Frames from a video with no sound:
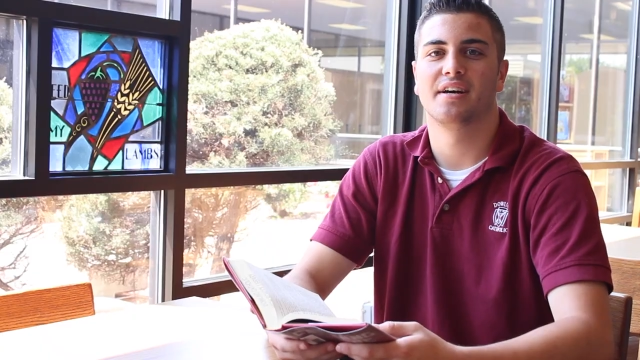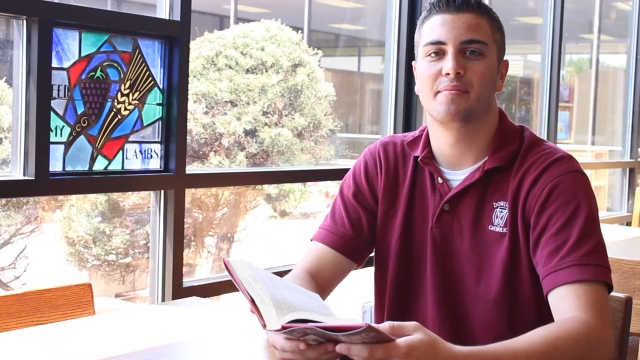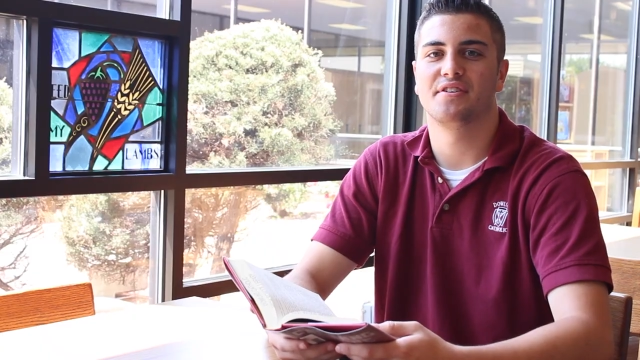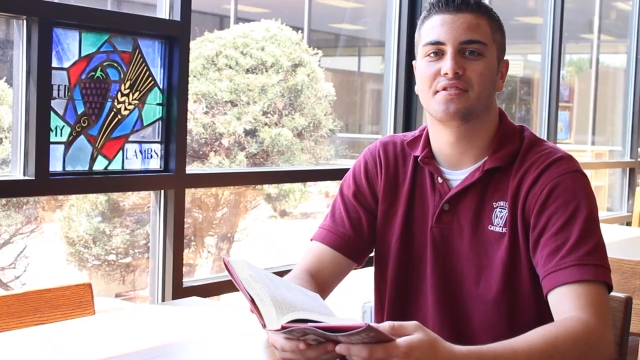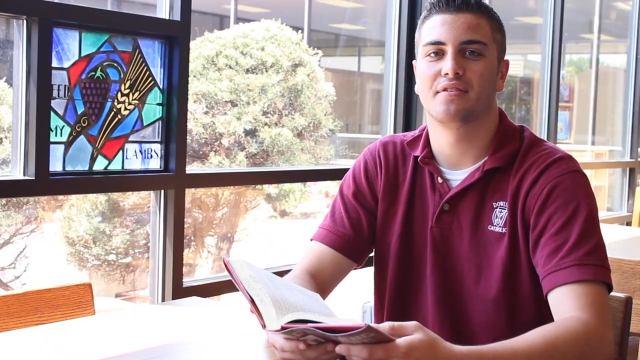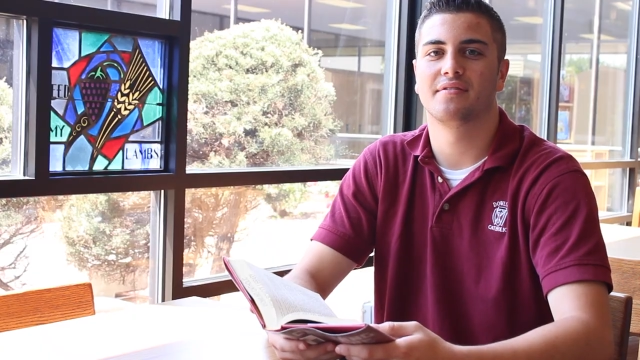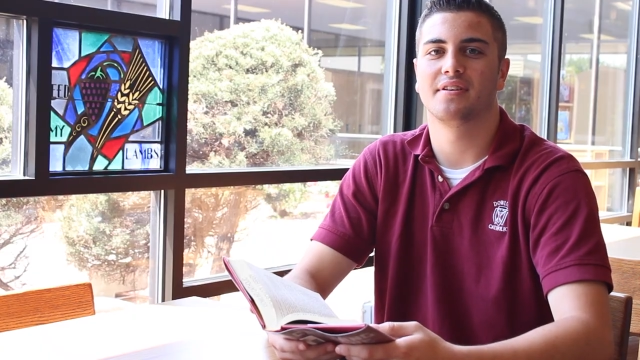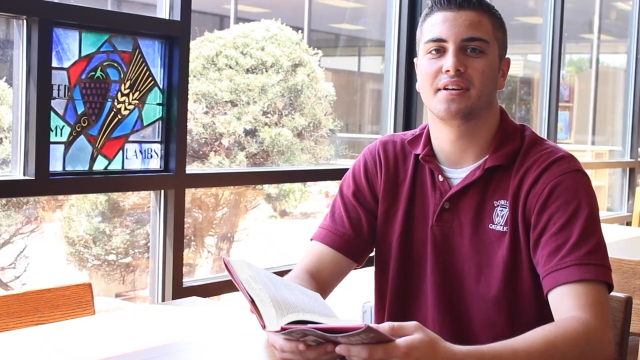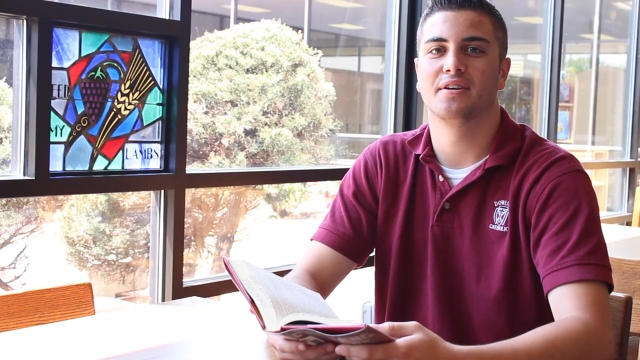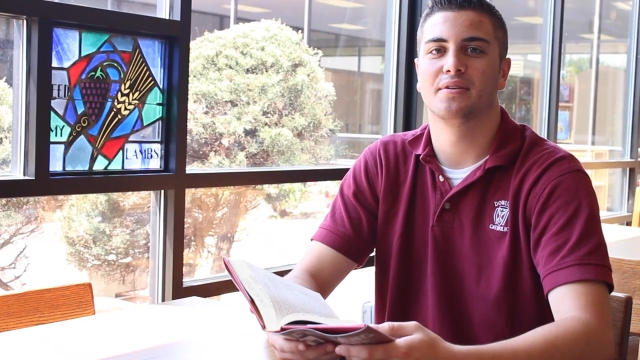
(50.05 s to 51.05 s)
I am a
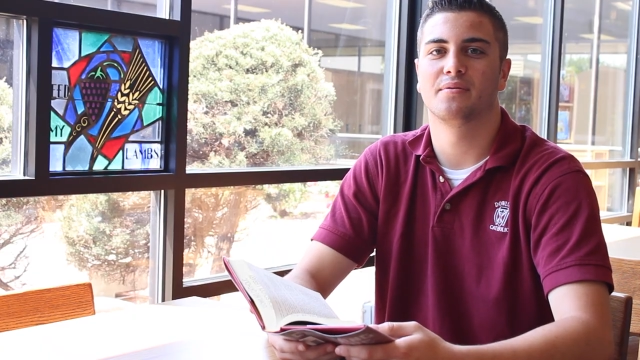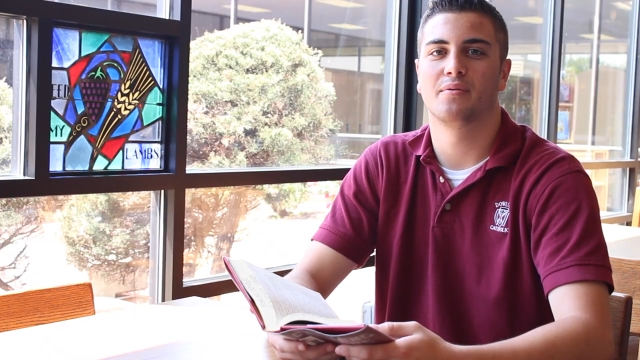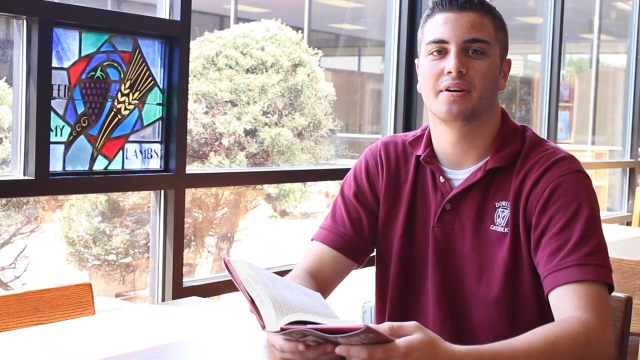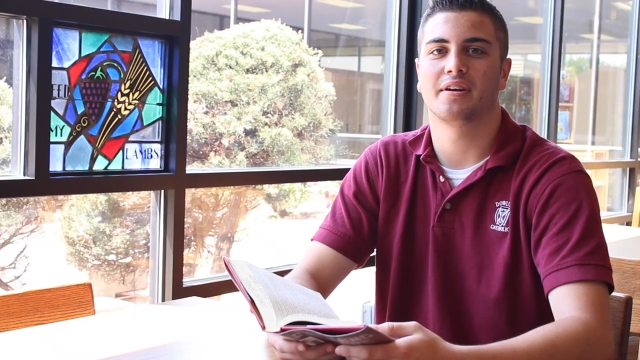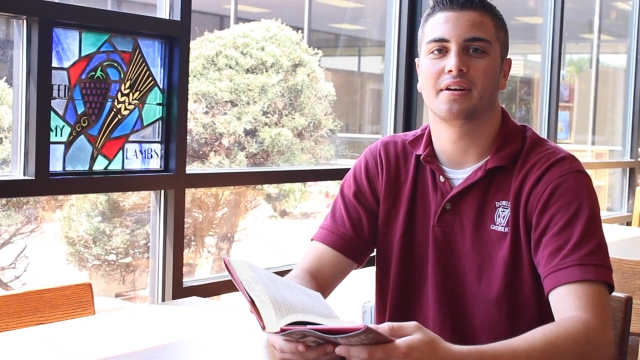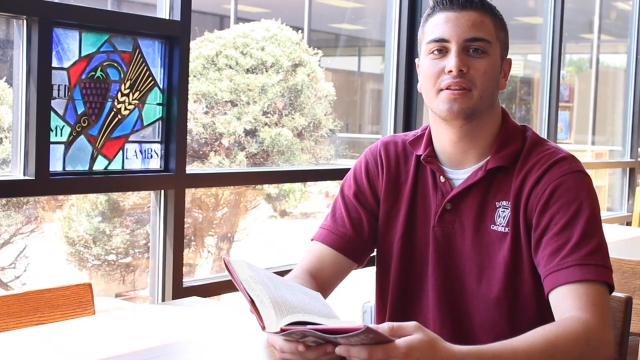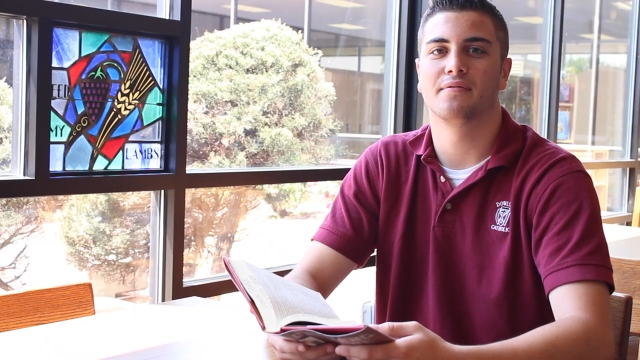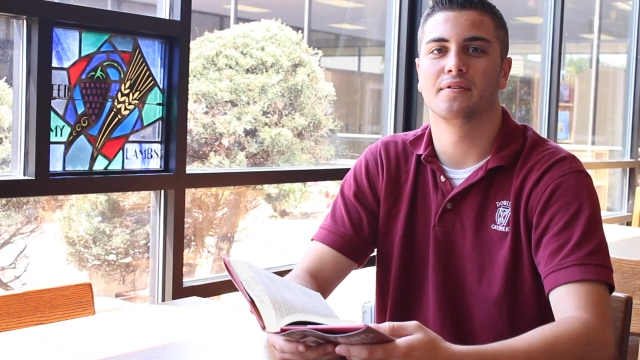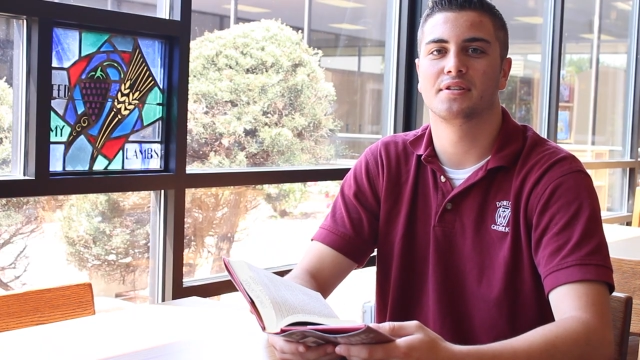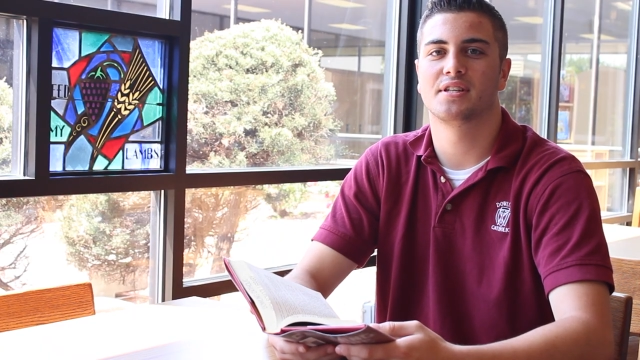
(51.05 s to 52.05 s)
servant leader walking in the
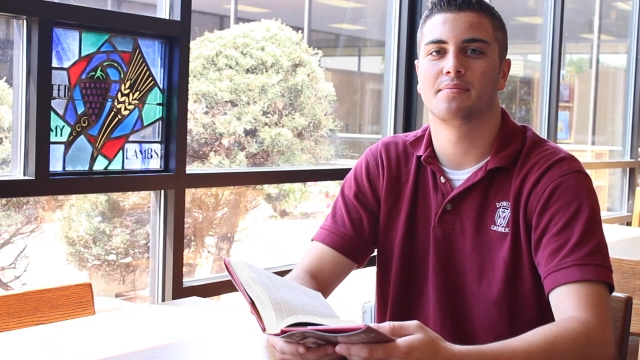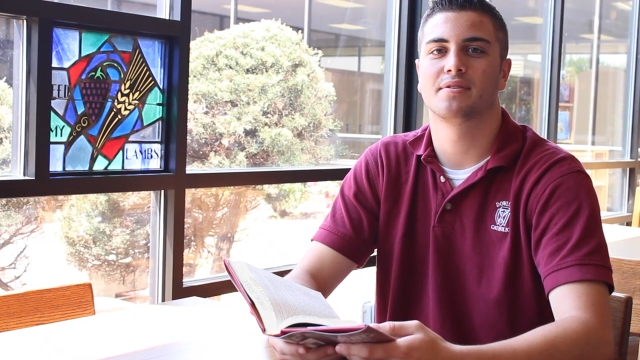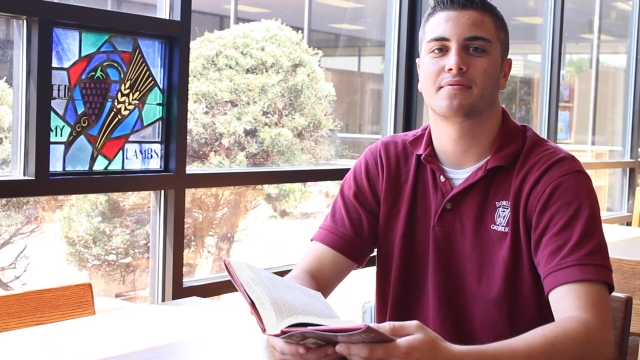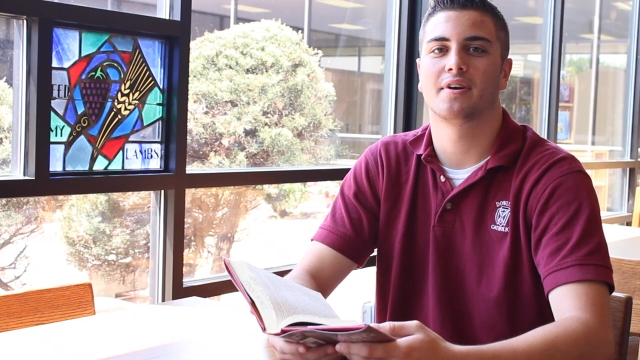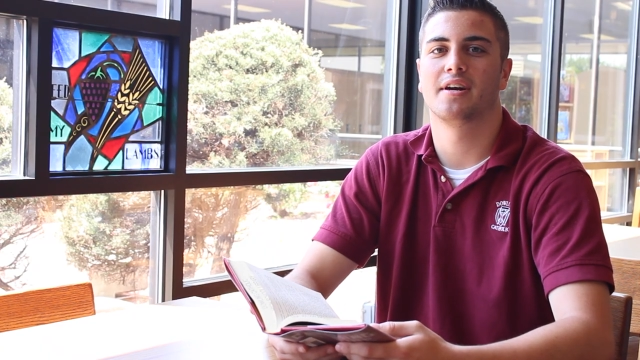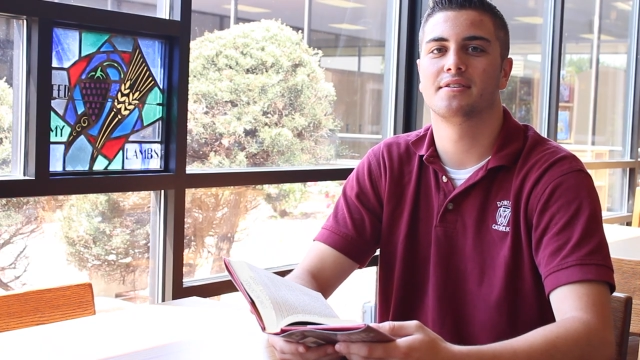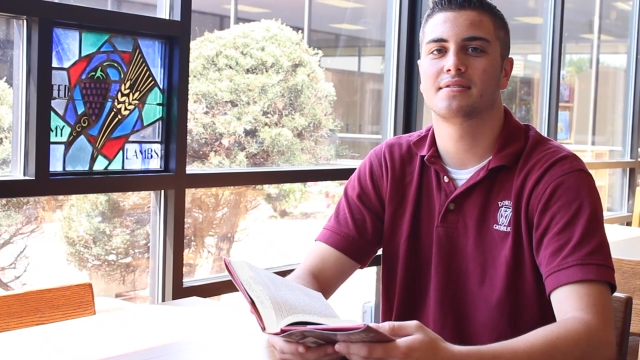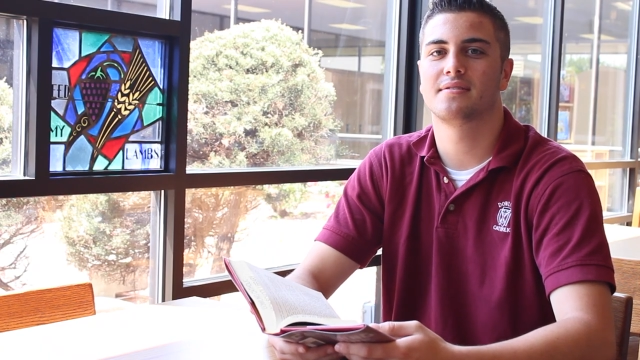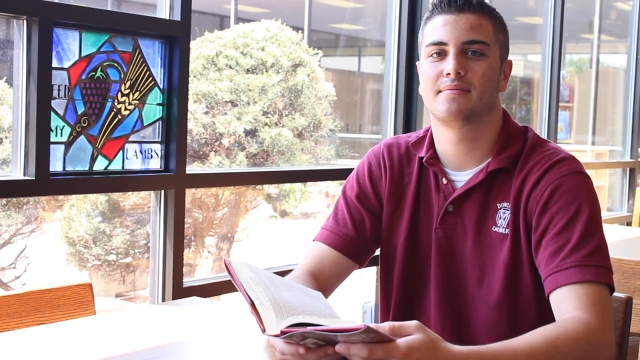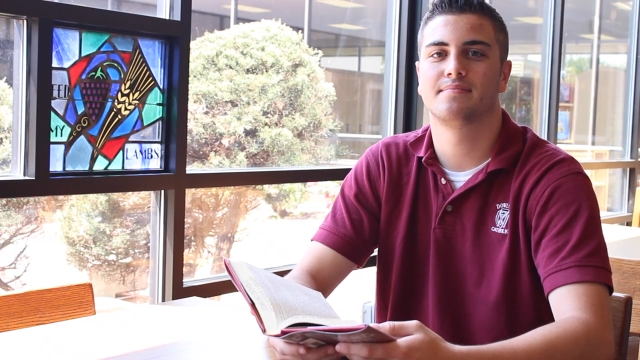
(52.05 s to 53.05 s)
footsteps of
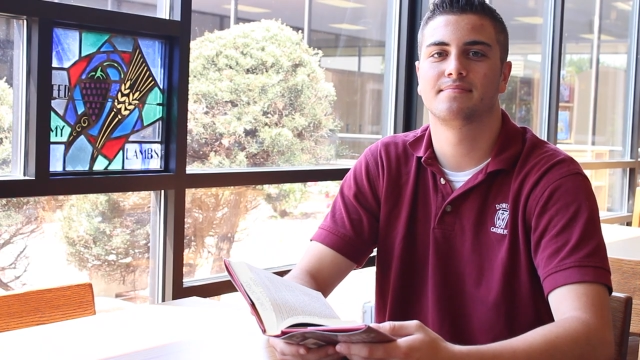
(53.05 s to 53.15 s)
Christ.